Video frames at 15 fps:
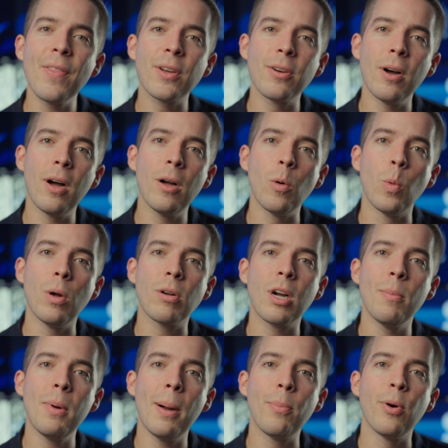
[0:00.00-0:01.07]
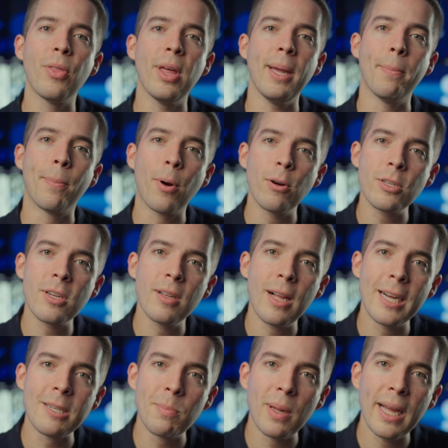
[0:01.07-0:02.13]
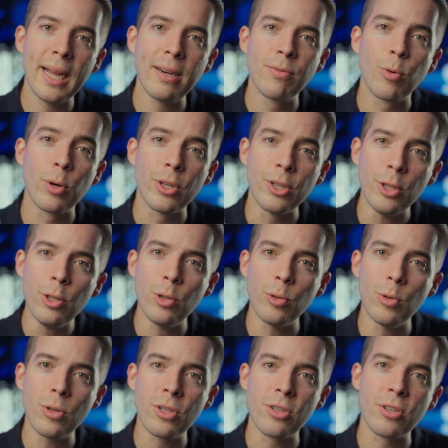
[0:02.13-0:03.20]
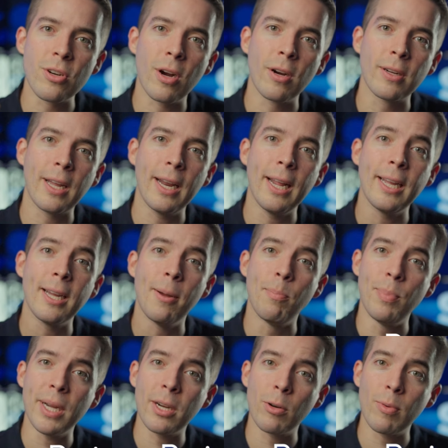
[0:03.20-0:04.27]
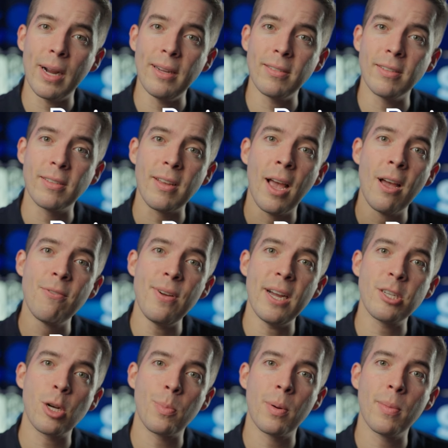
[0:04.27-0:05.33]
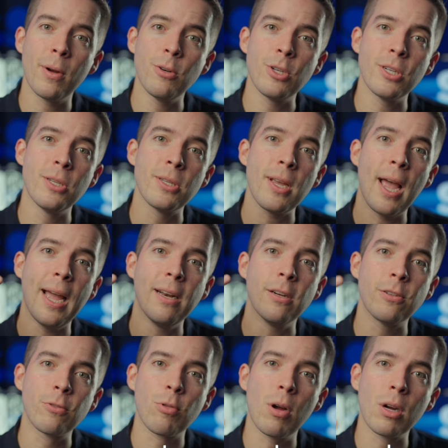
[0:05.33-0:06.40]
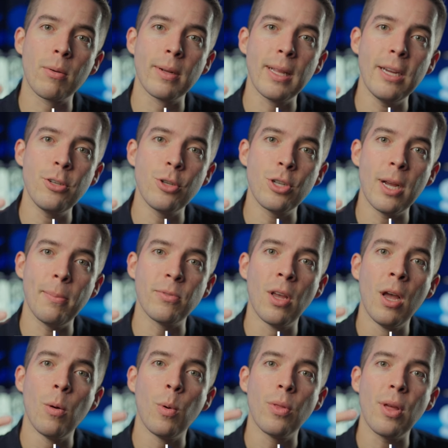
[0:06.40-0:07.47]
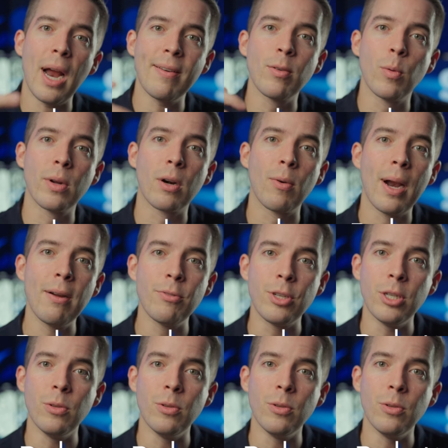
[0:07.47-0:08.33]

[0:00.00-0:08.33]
the call, we'll come up with a personalized plan for you to start getting bigger raises, faster promotions, and stronger relationships with everyone around